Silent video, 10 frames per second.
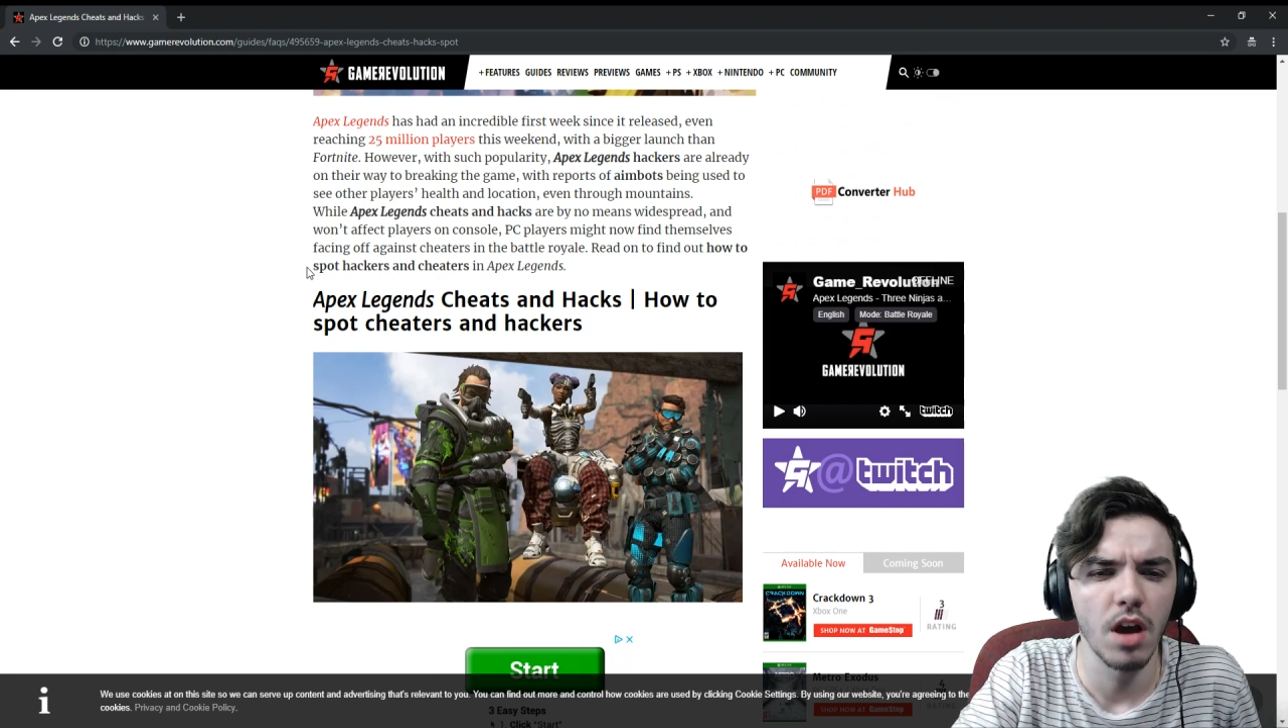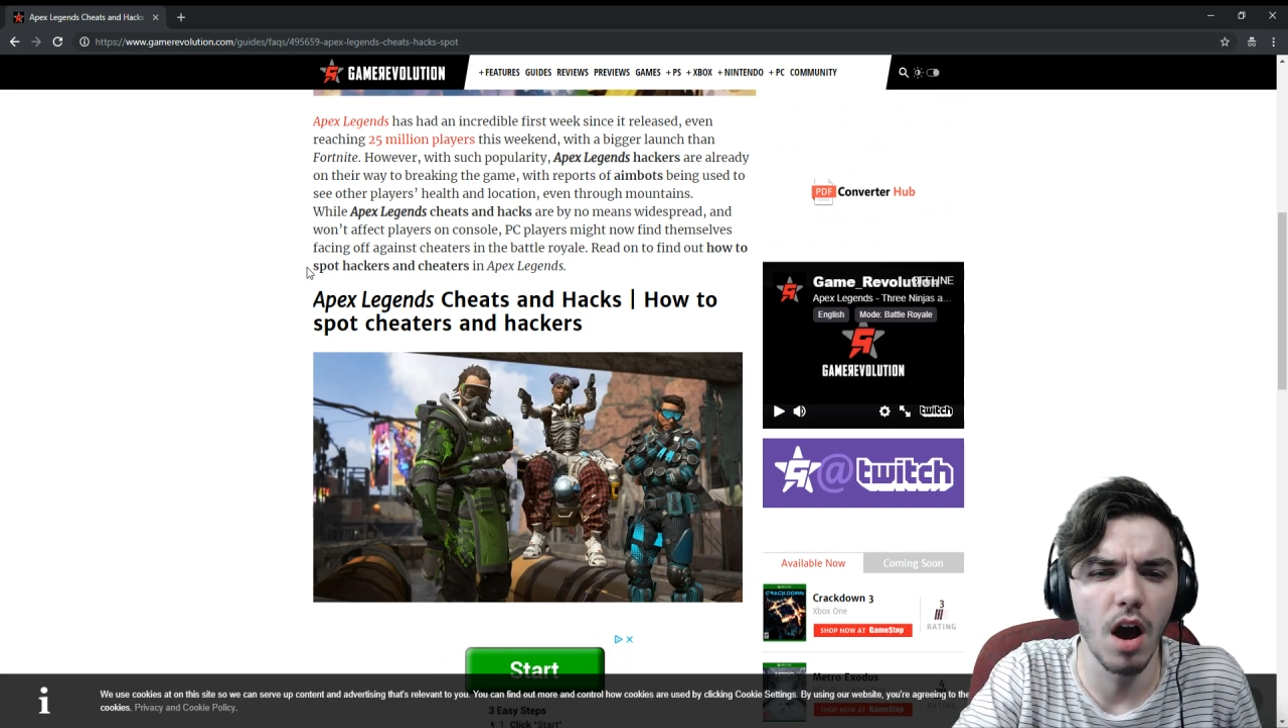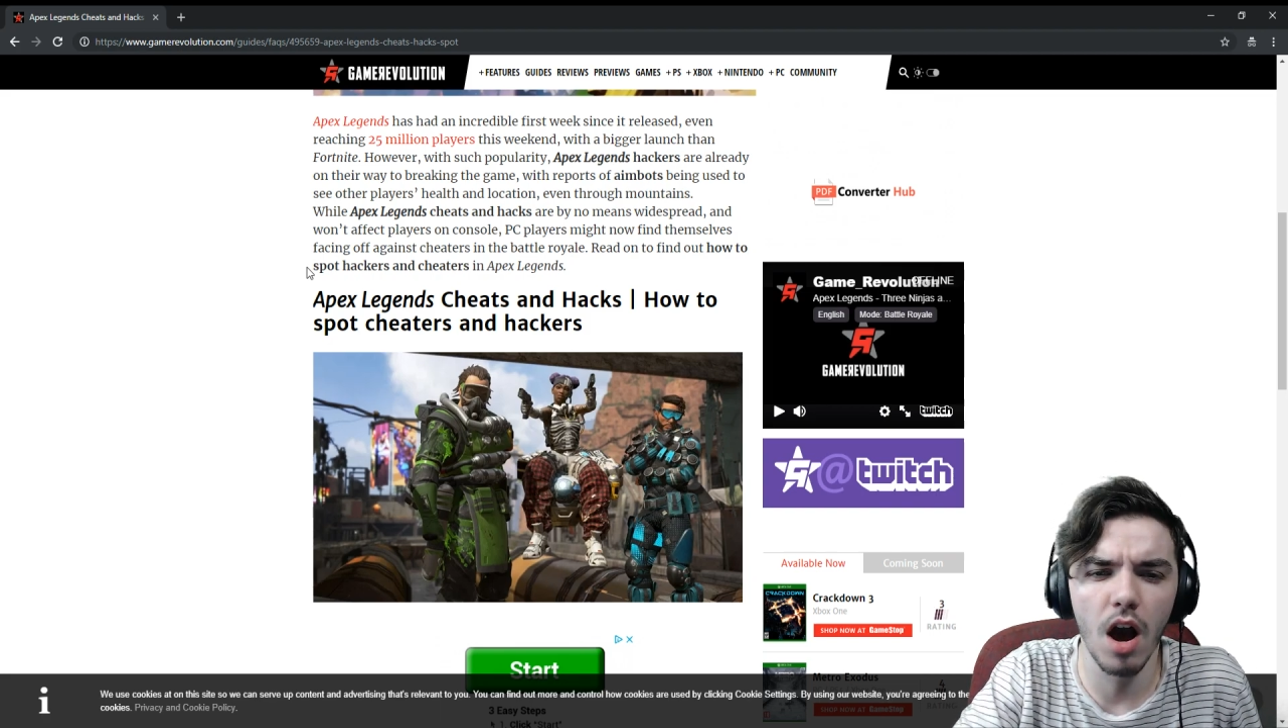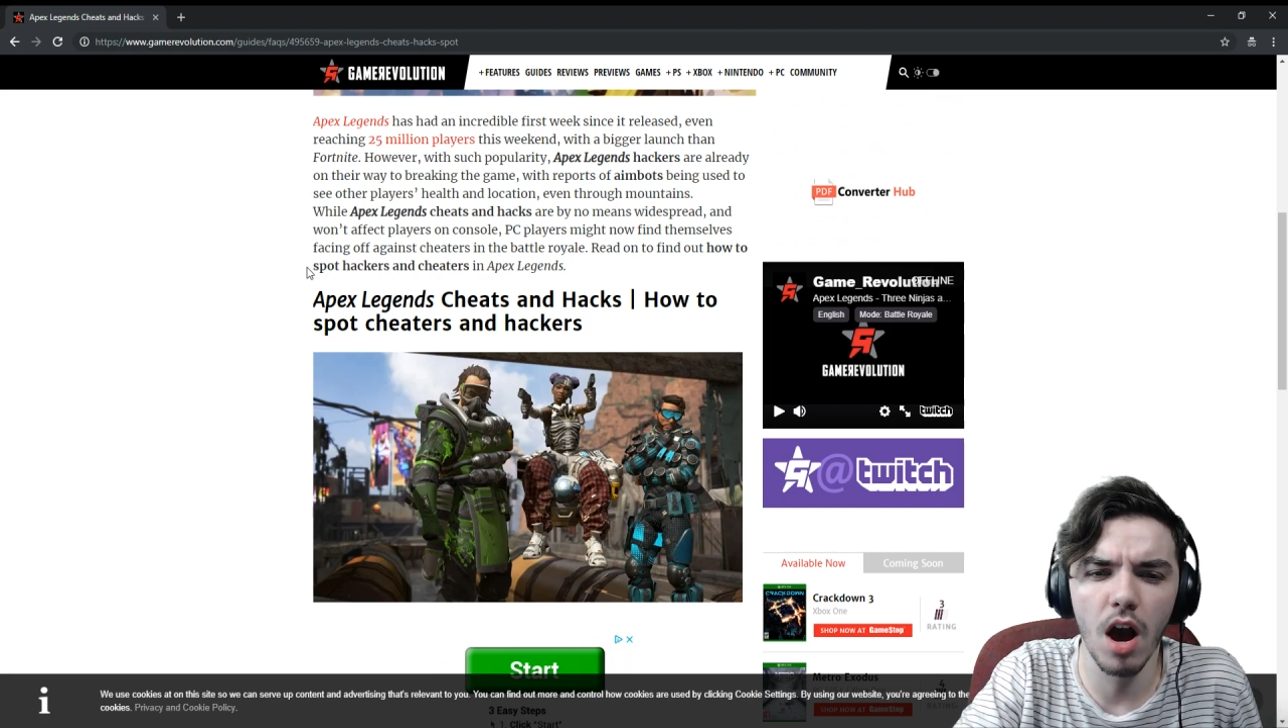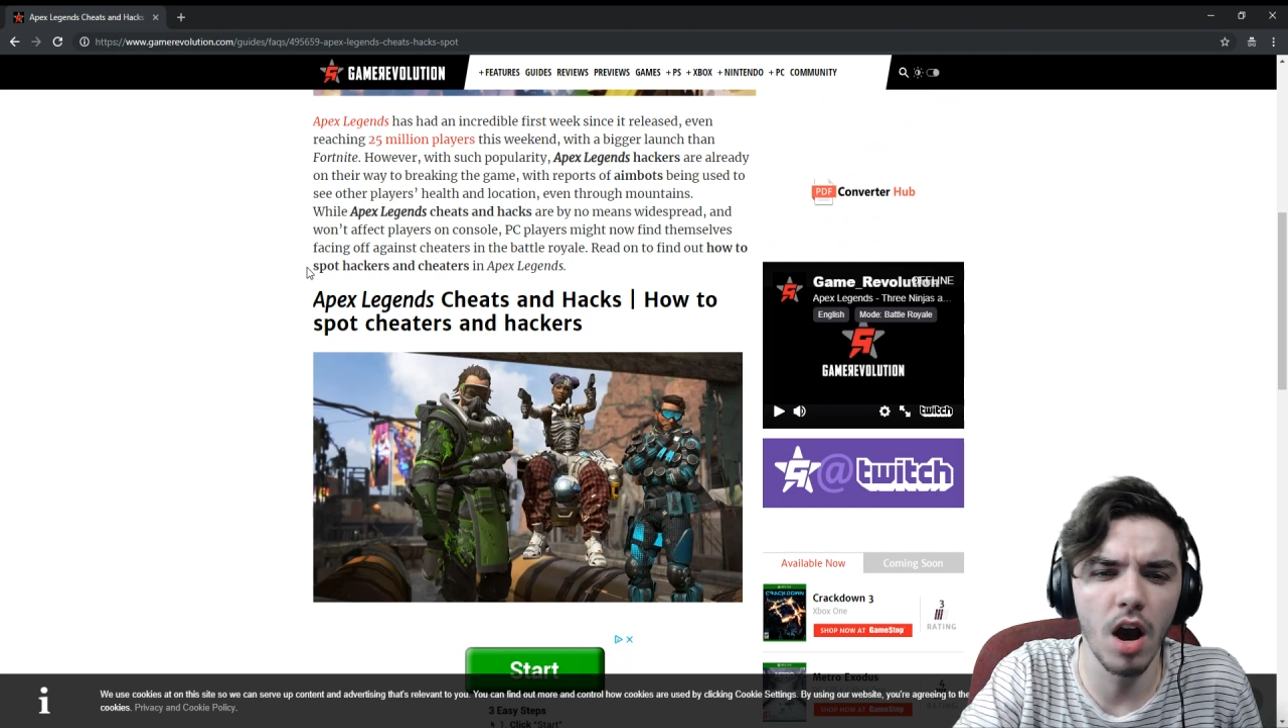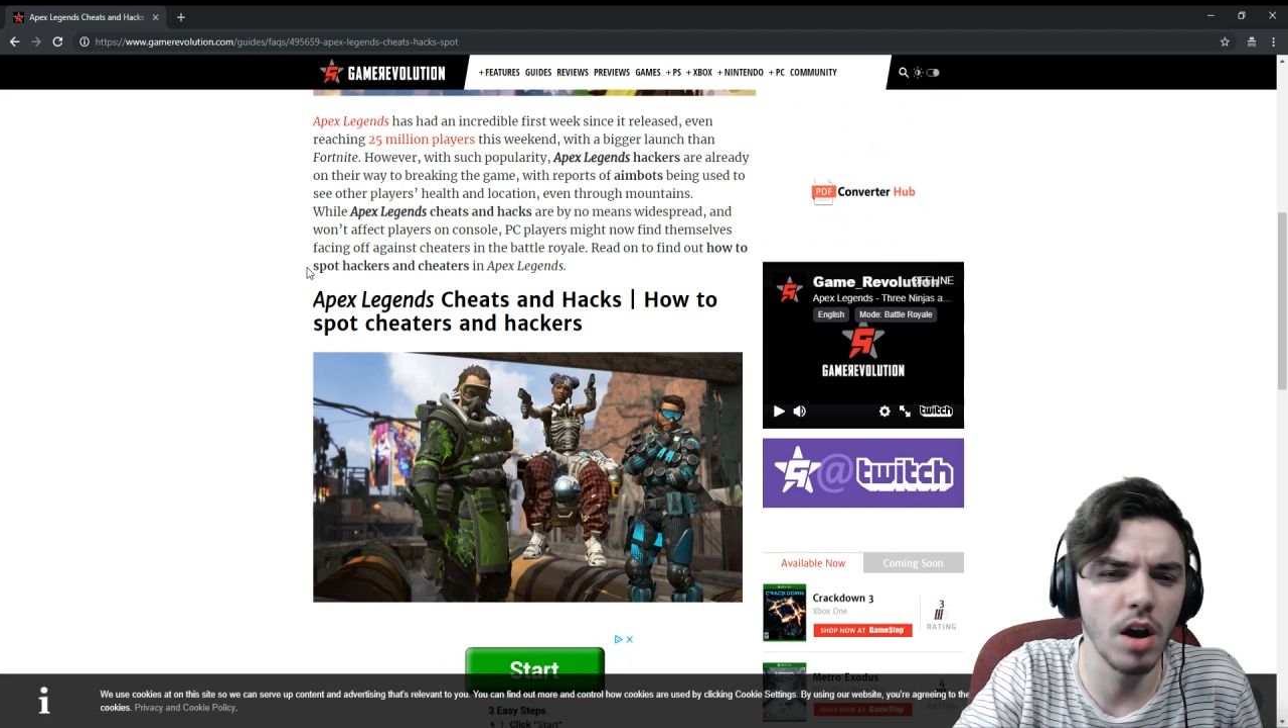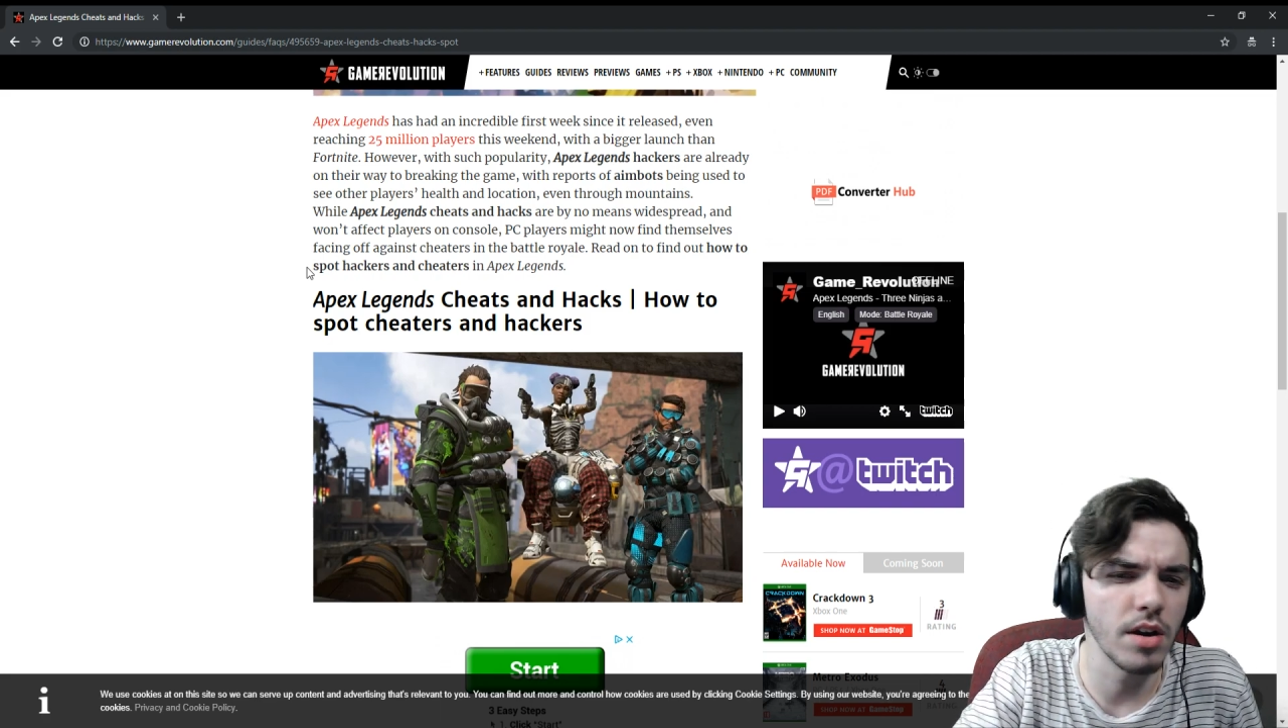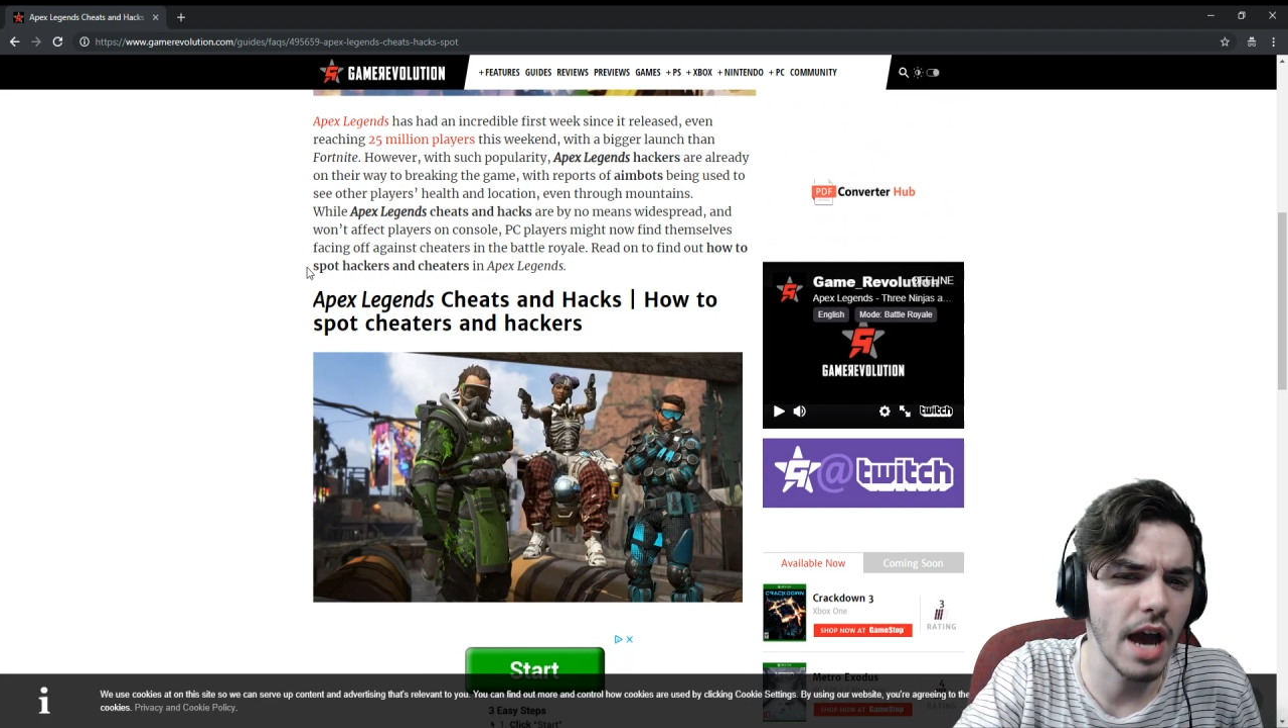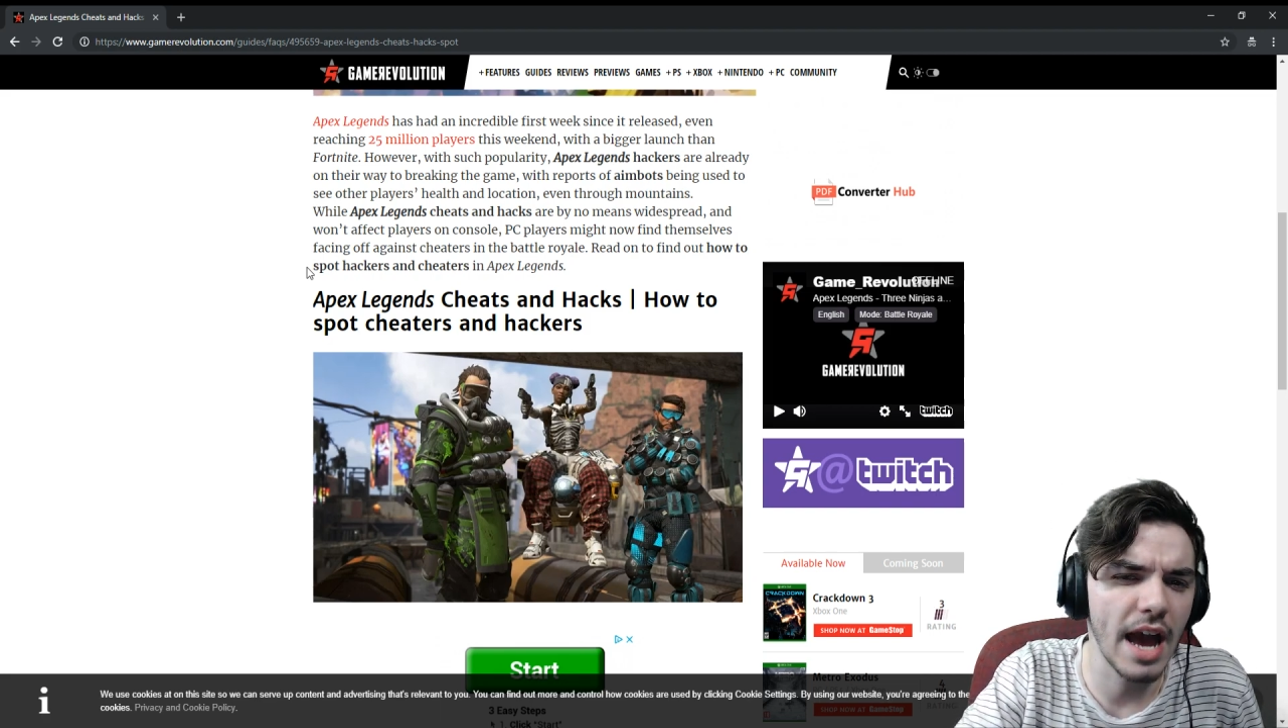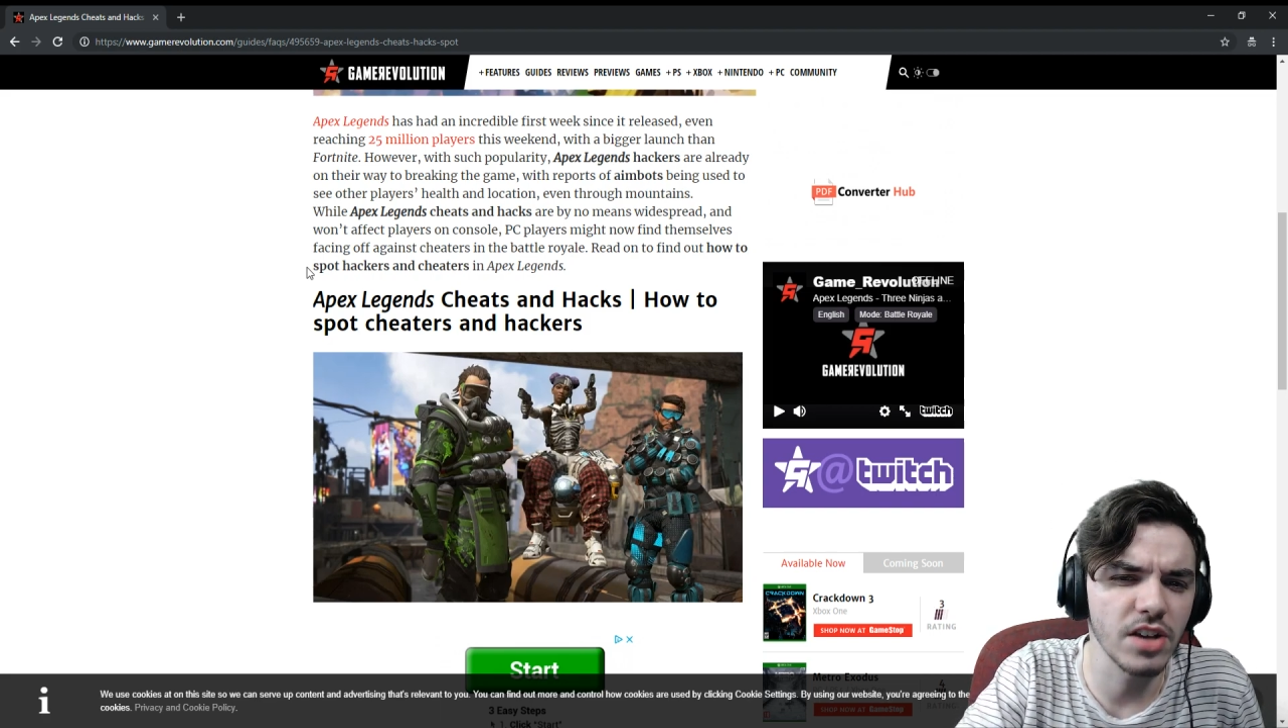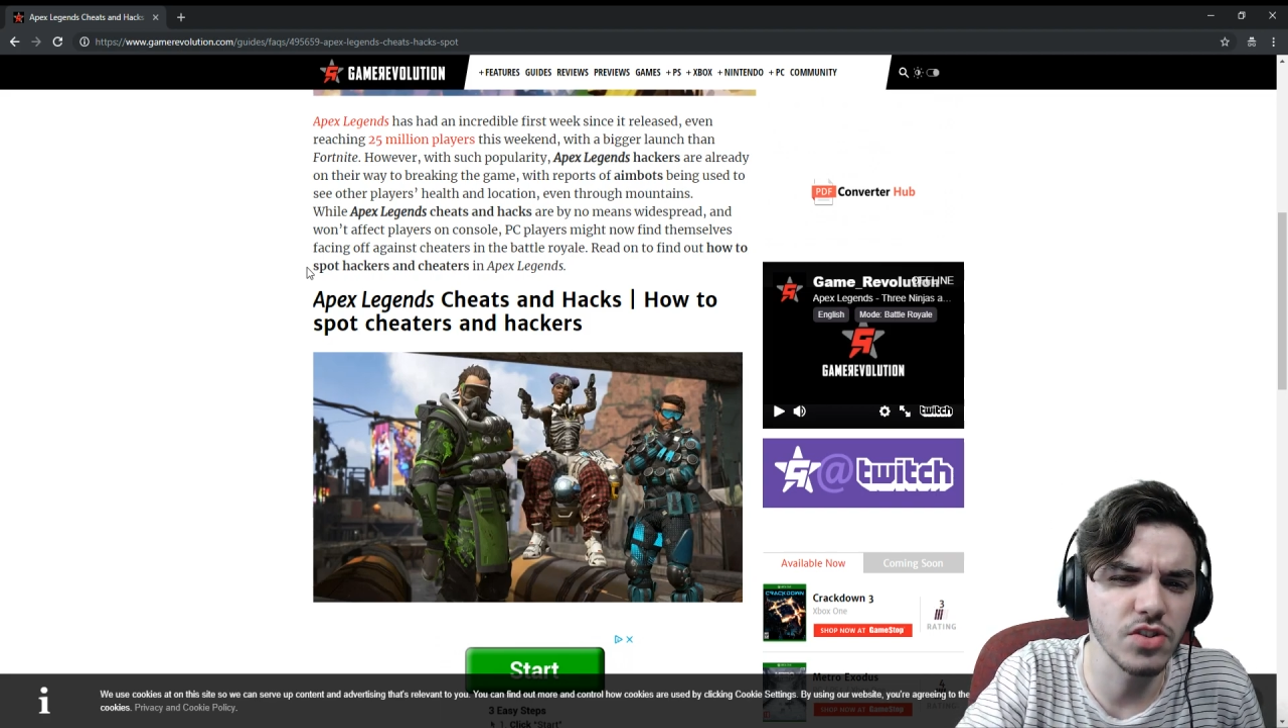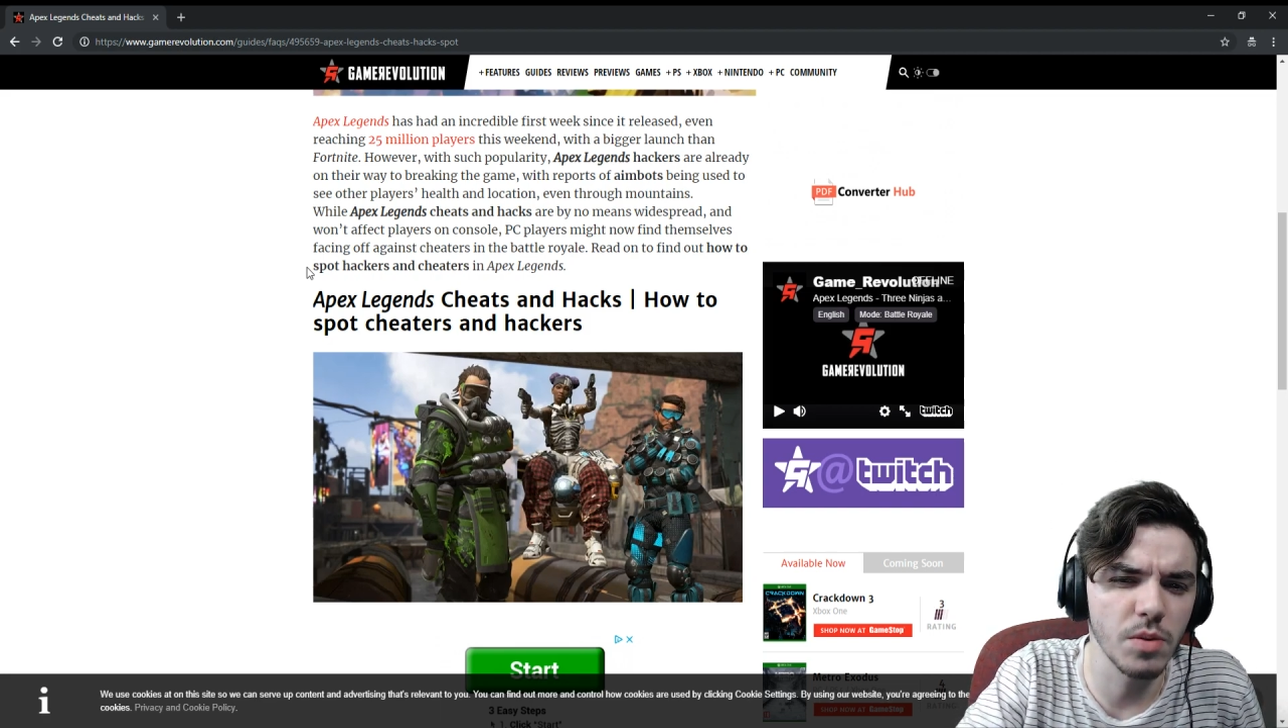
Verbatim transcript: Uh, hacks are